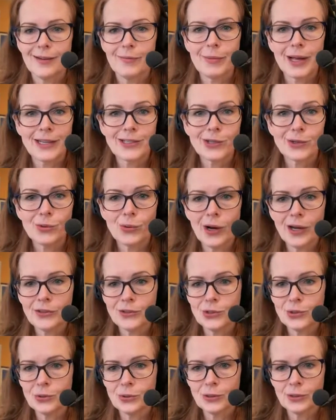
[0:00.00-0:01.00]
magic
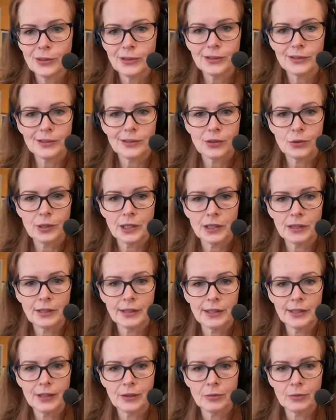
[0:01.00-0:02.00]
wand tool,
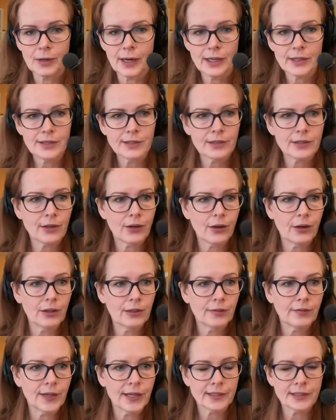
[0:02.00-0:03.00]
quickly erase
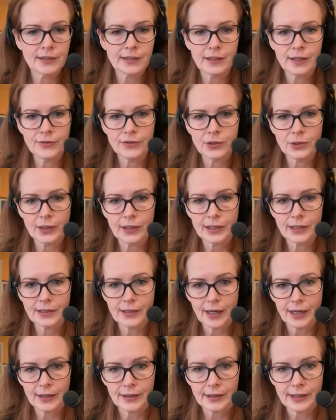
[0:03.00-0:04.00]
all of that stuff so I can
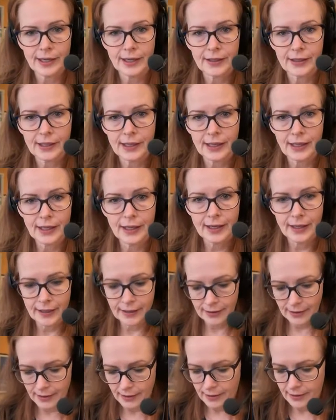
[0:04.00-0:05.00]
tile it out
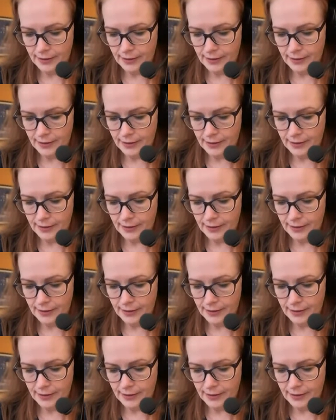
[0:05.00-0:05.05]
again.